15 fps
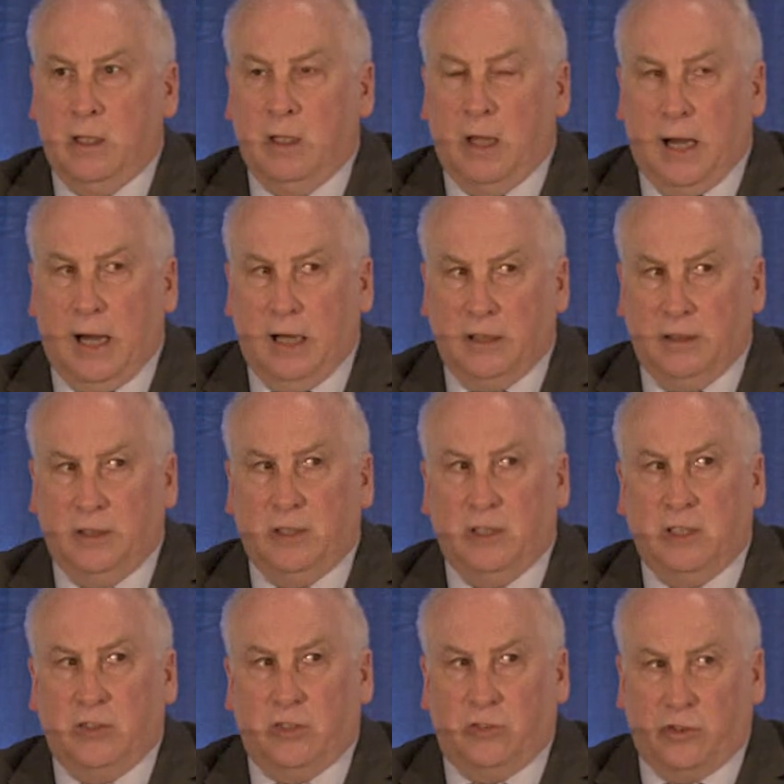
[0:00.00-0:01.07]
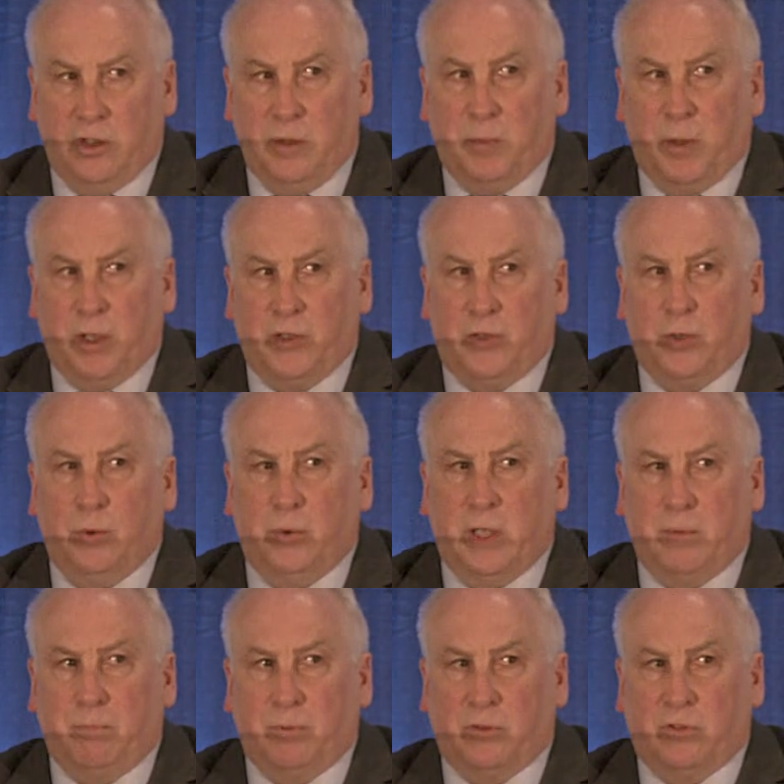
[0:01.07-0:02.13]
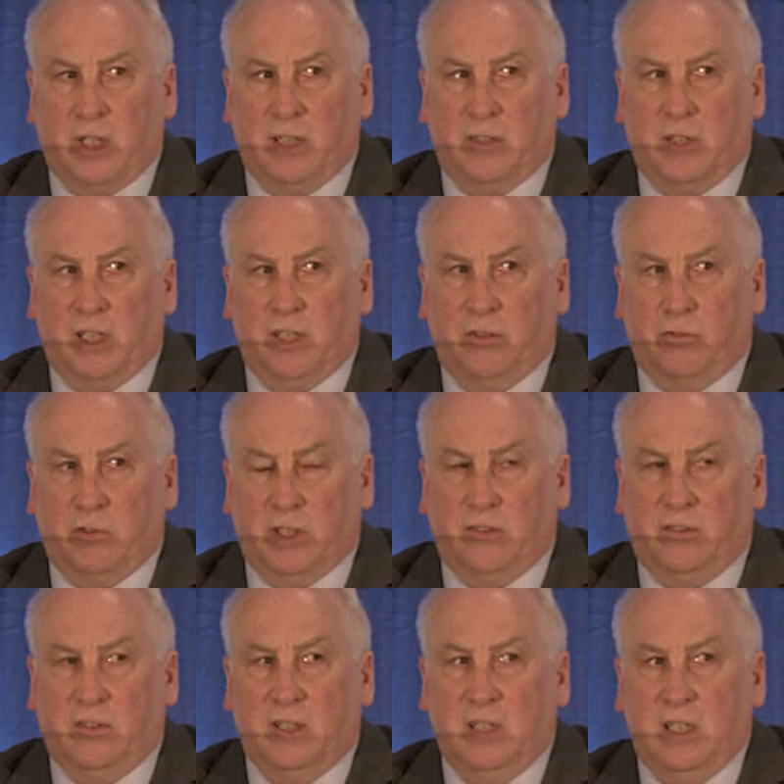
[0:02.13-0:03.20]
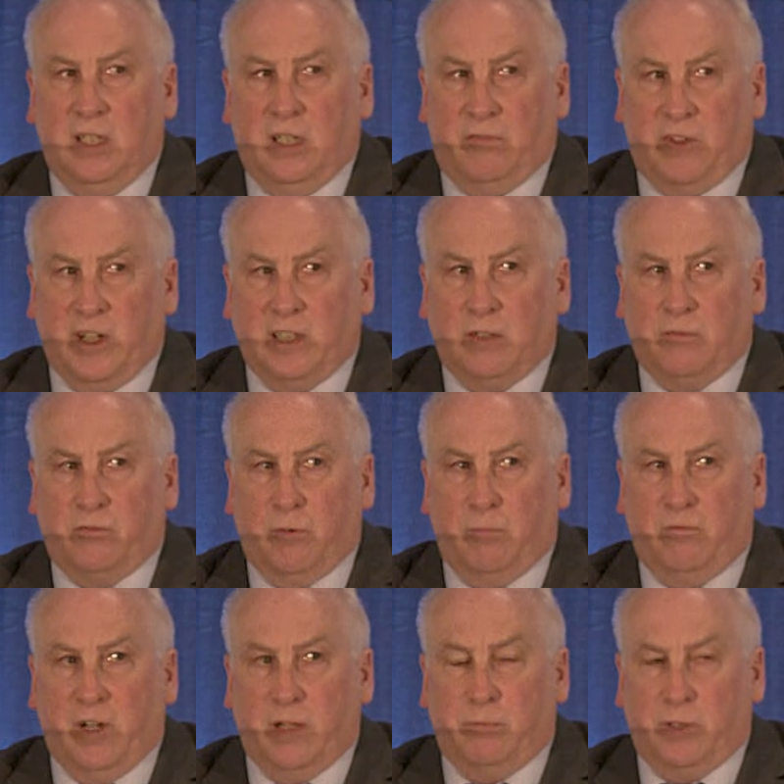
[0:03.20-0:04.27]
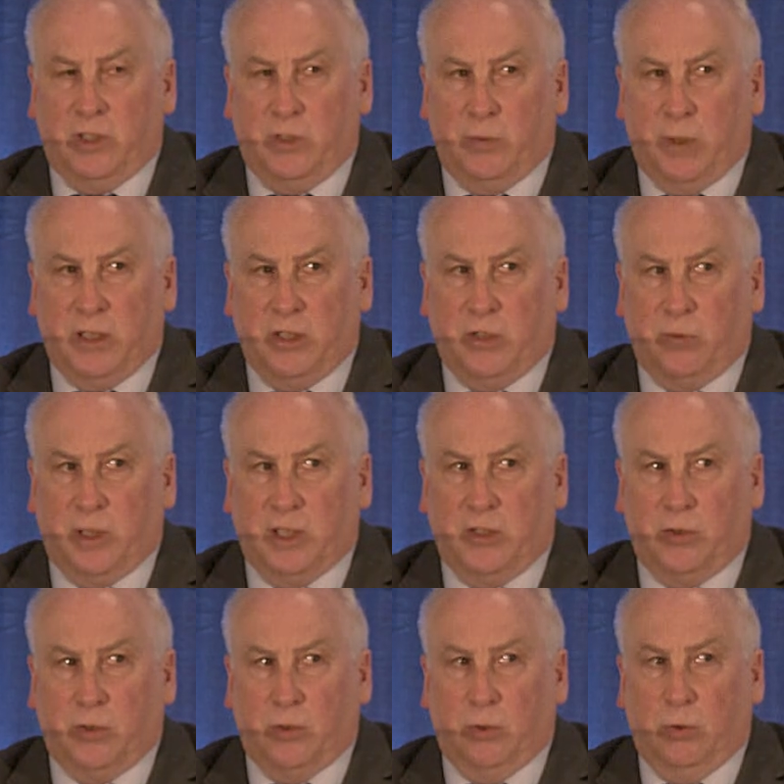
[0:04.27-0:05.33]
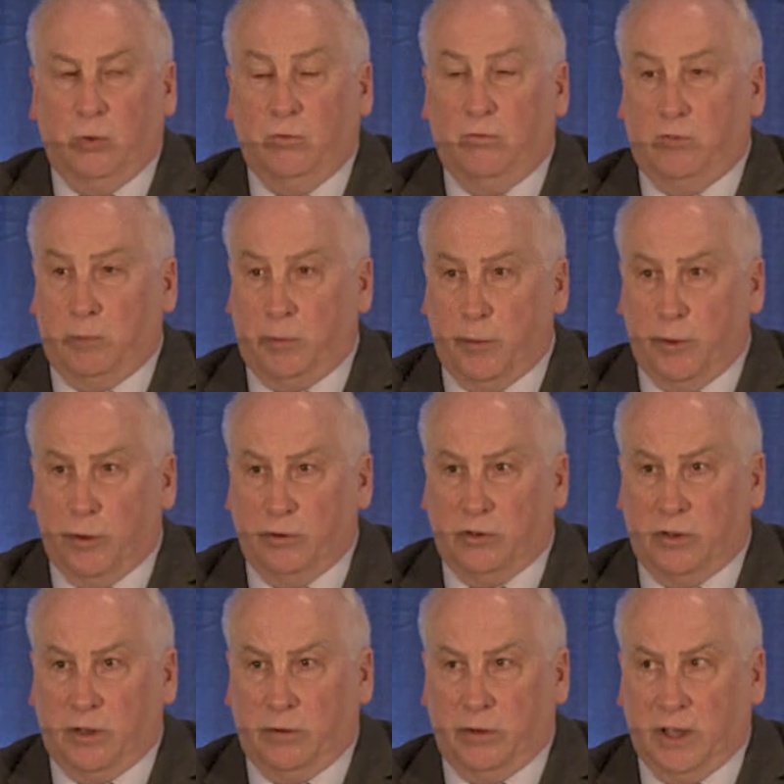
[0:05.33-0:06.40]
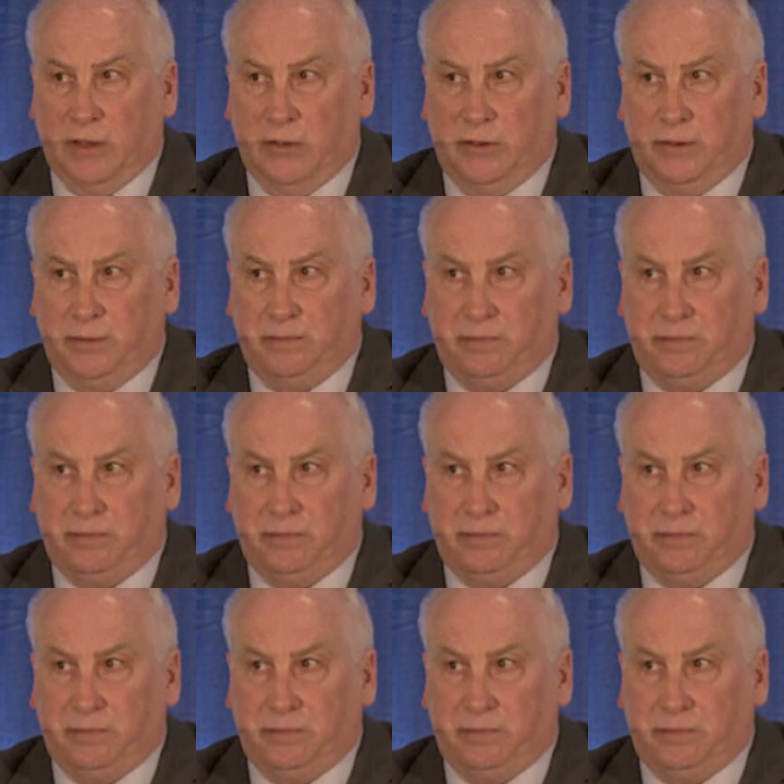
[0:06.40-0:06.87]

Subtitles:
And the 3.28% increase effective from February 2022 for promotional grades.